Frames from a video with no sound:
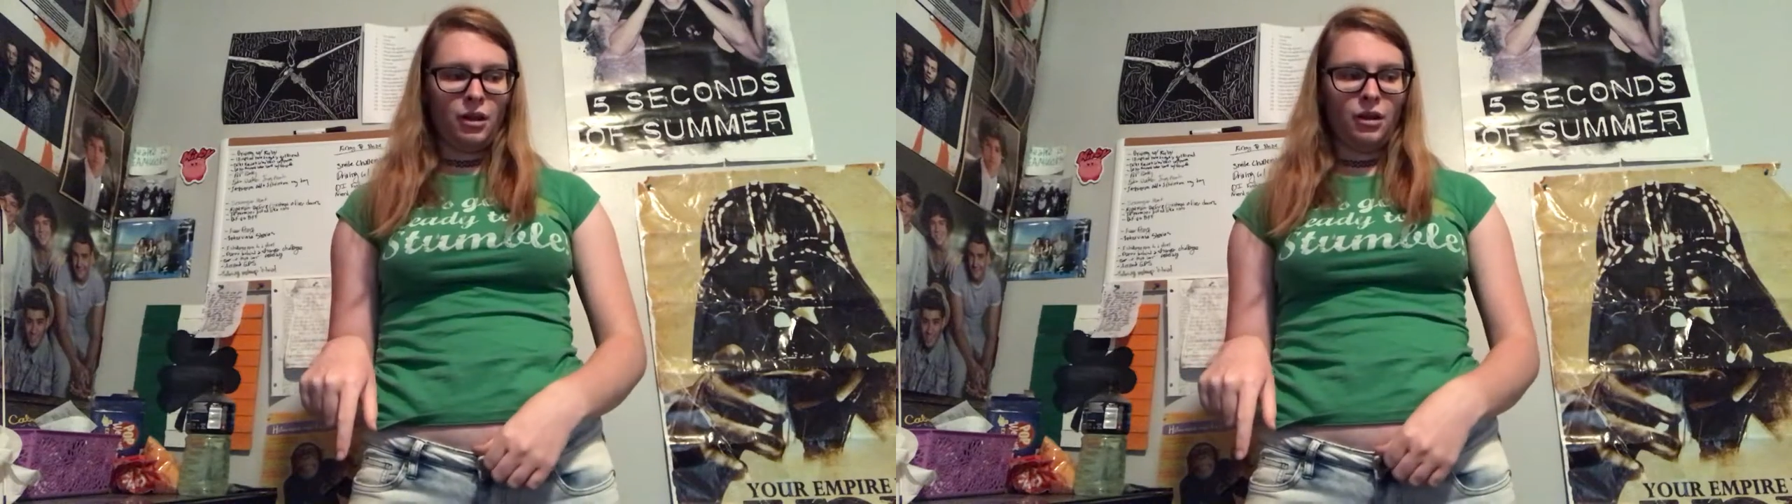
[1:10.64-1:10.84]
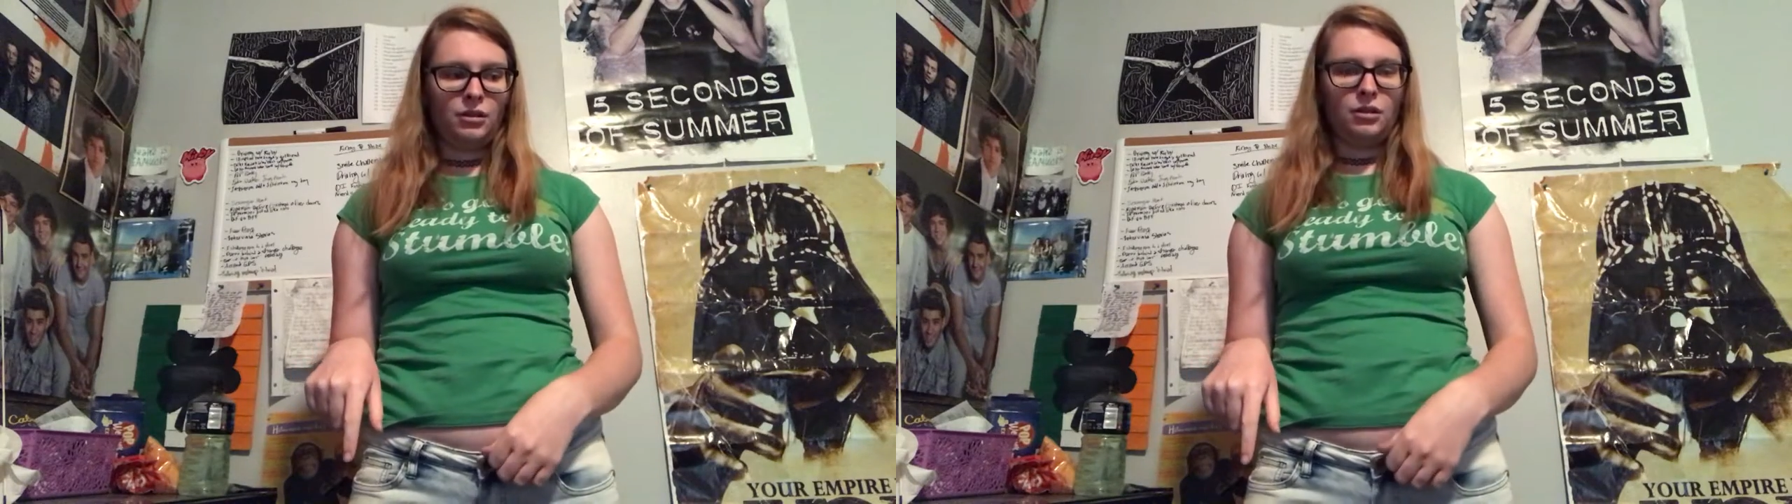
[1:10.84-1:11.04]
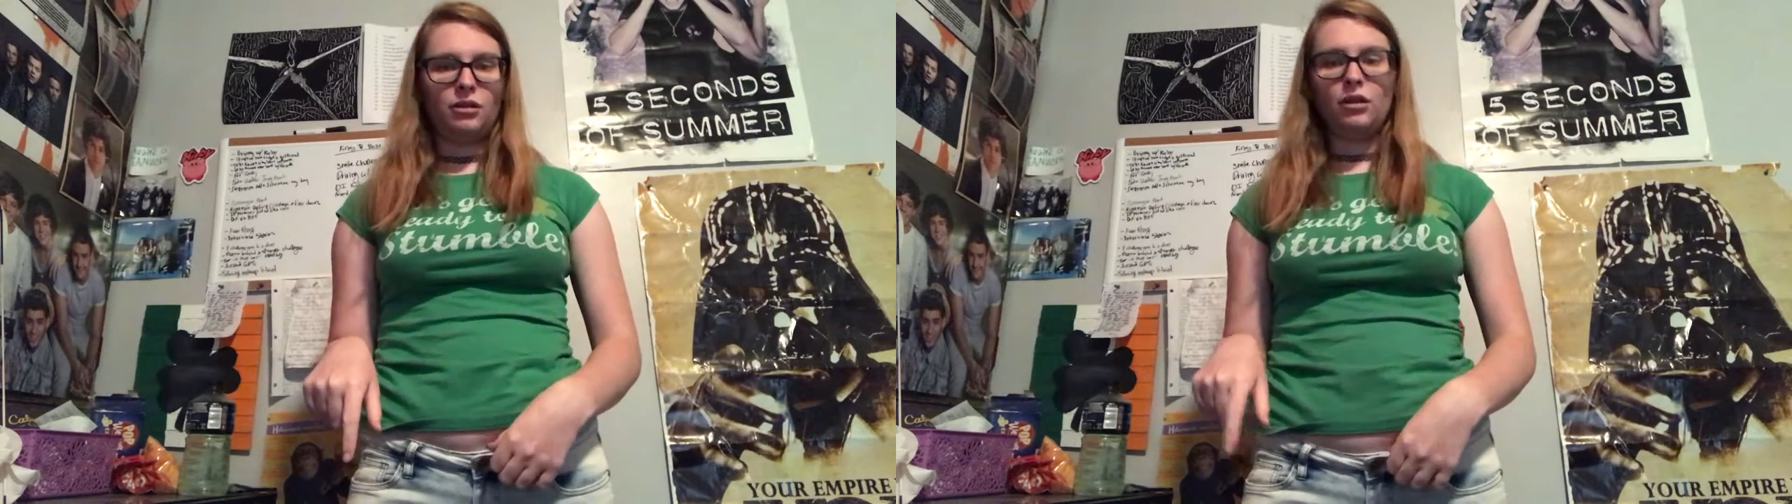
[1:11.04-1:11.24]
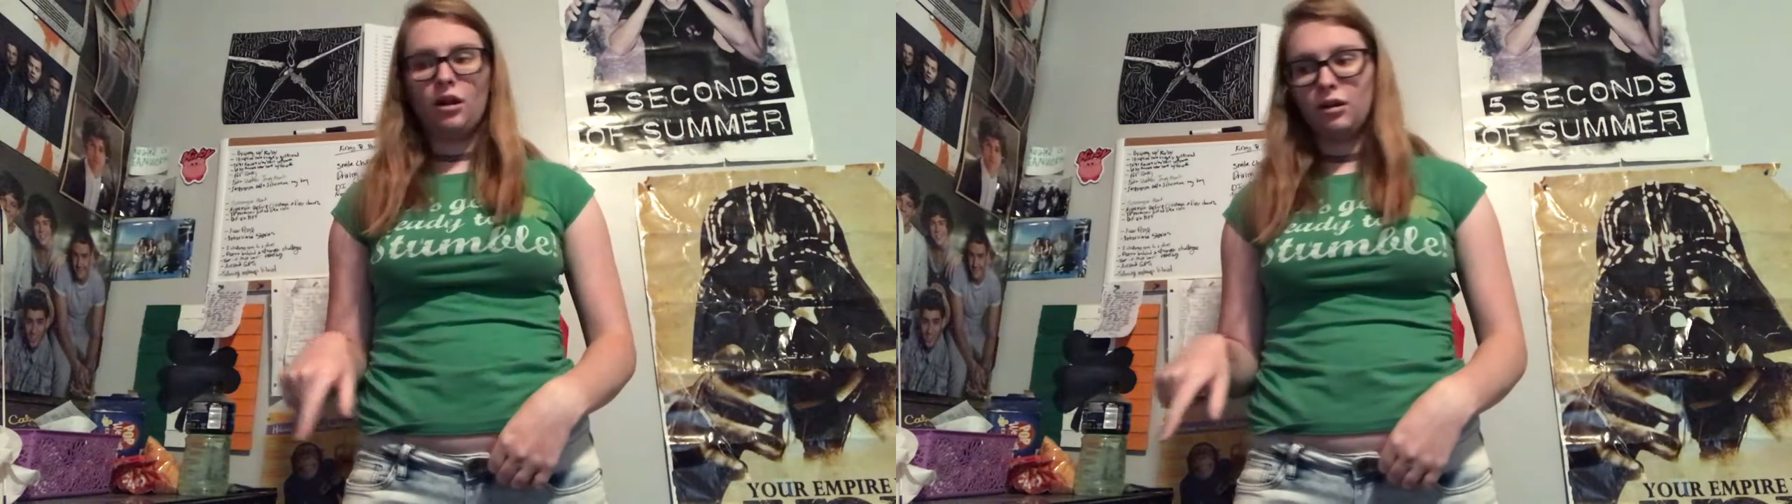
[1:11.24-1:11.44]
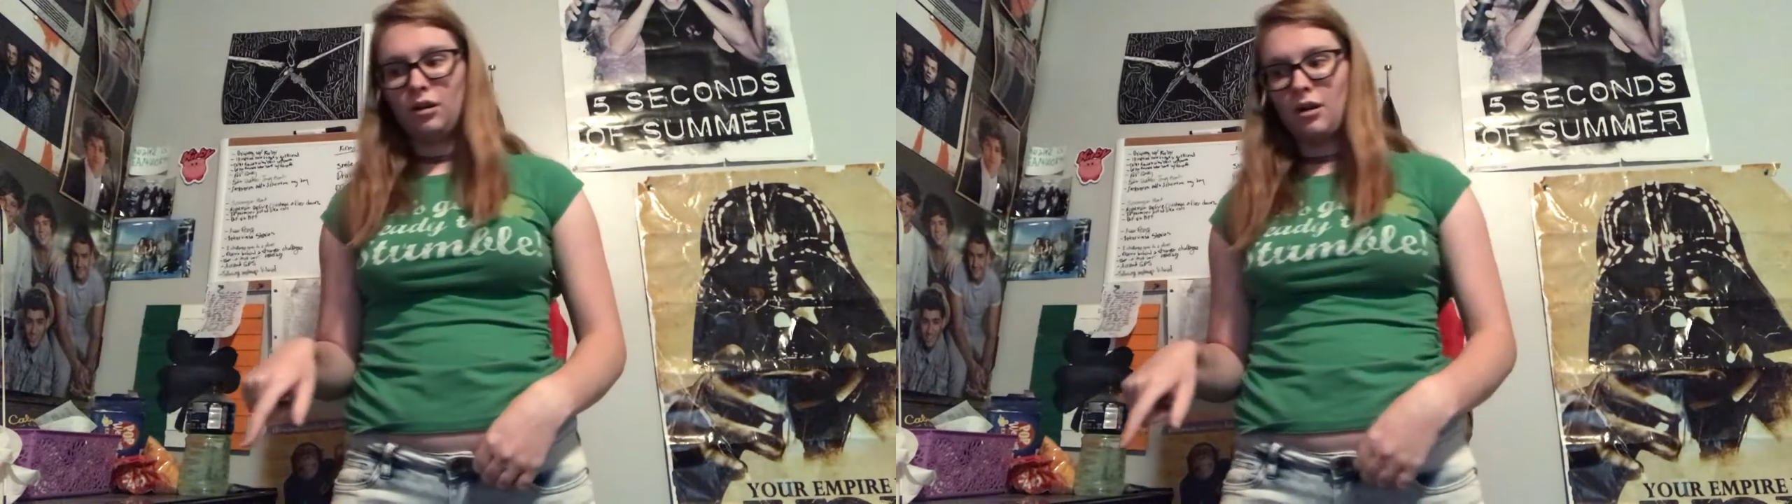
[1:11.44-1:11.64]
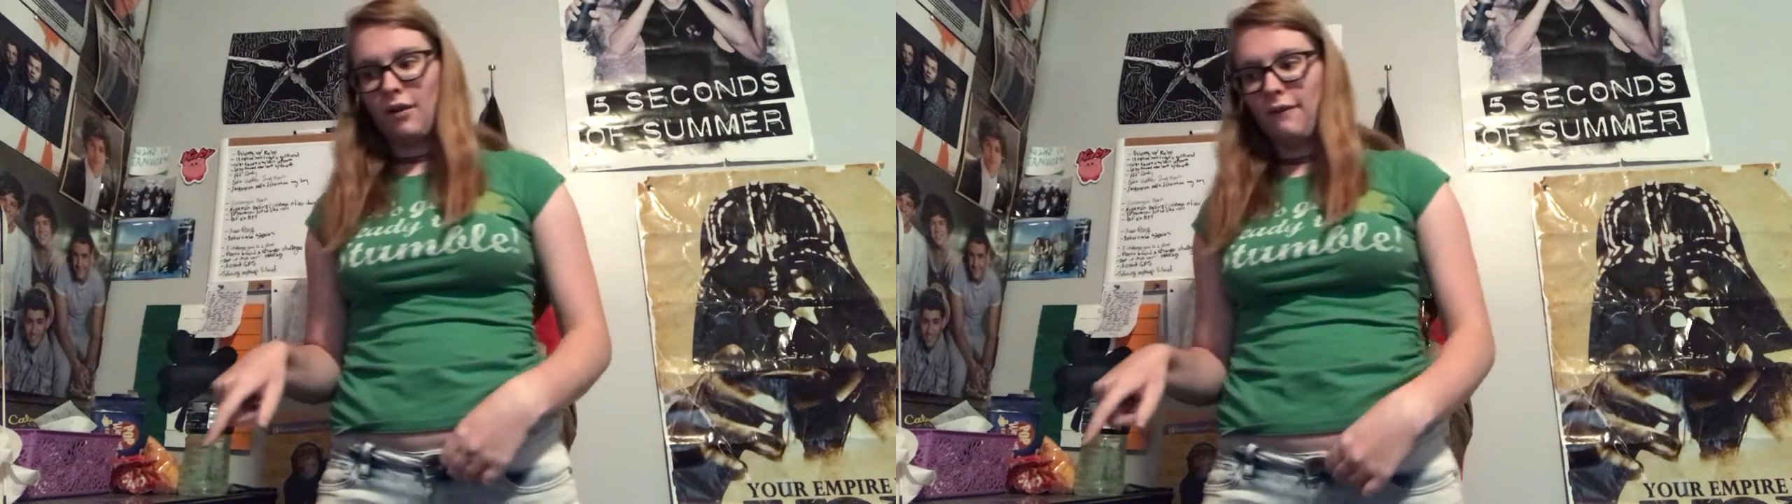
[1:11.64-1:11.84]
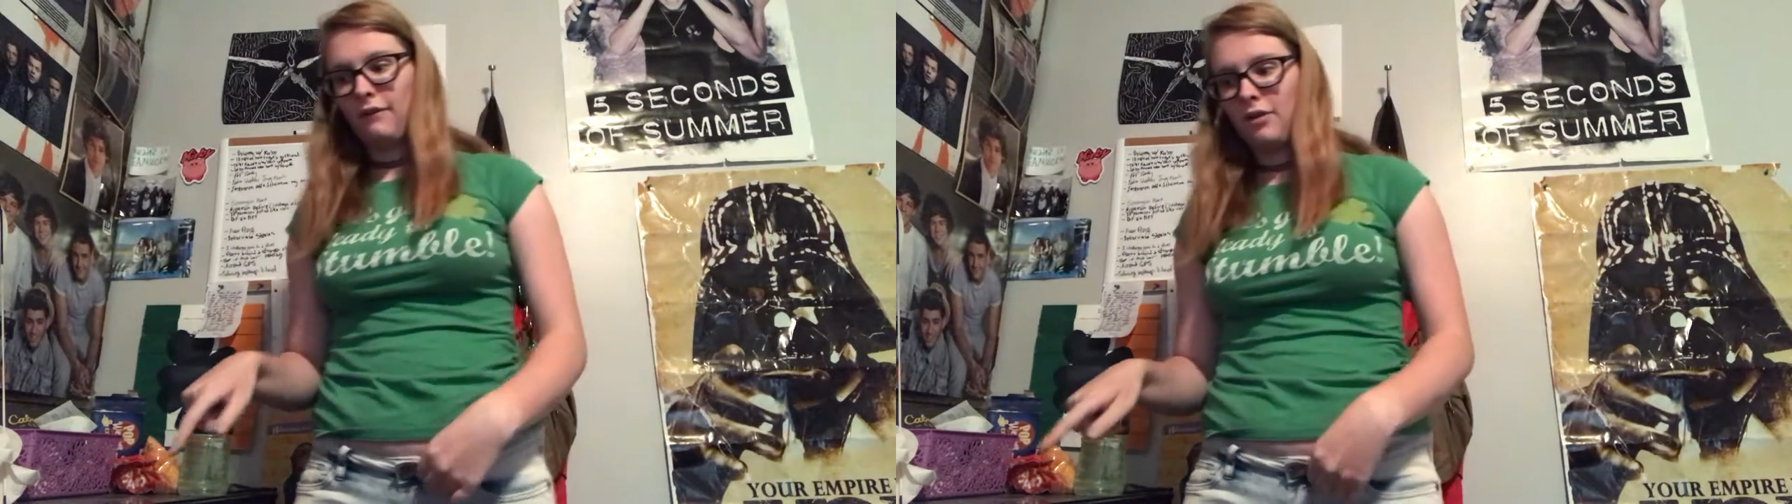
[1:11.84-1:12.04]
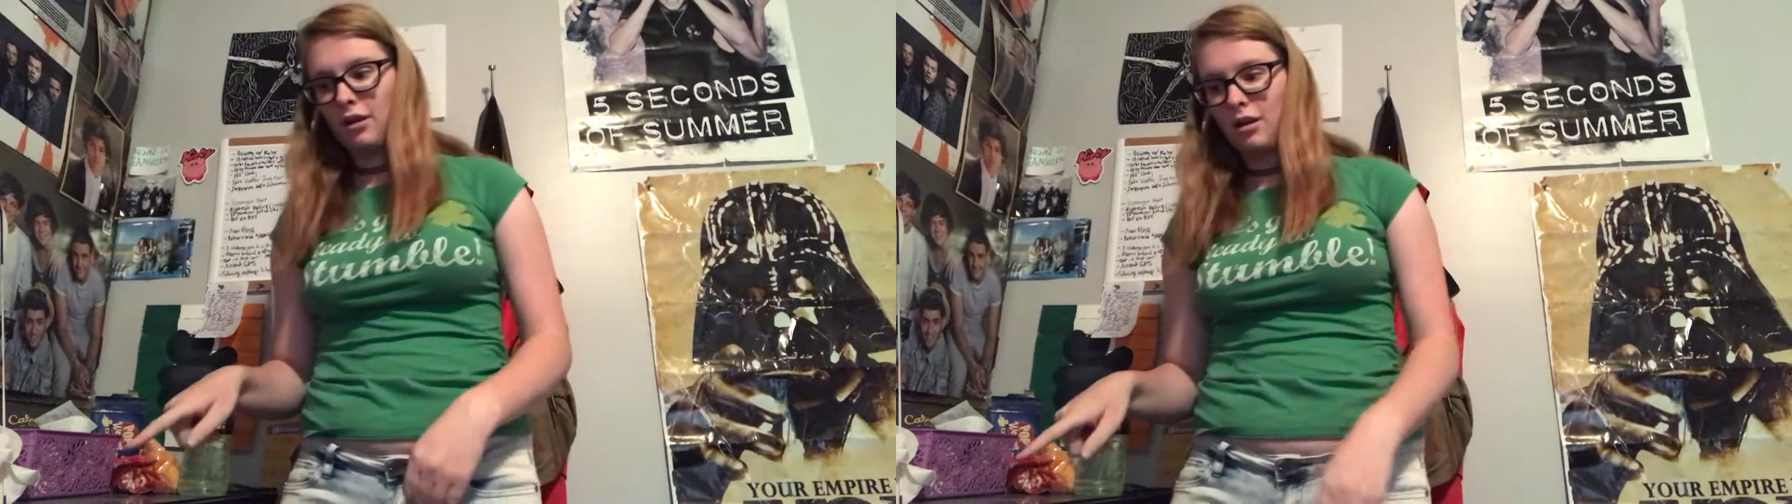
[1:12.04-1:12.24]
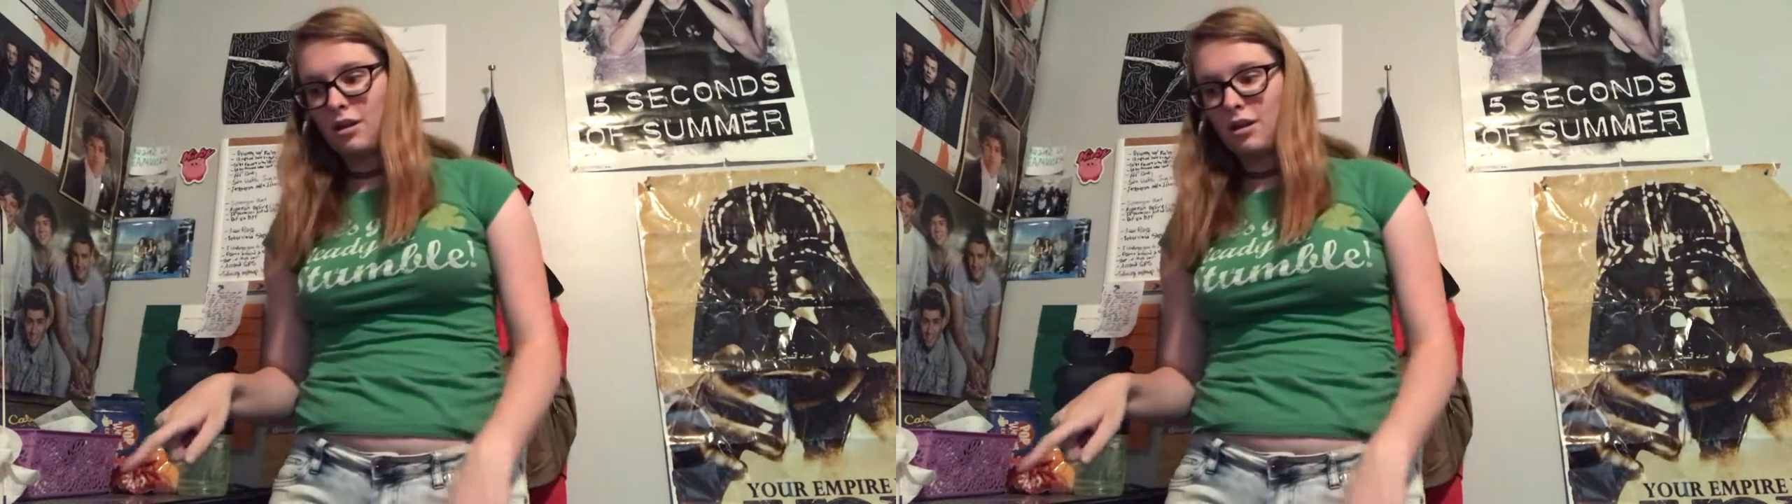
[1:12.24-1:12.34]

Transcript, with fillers: until long enough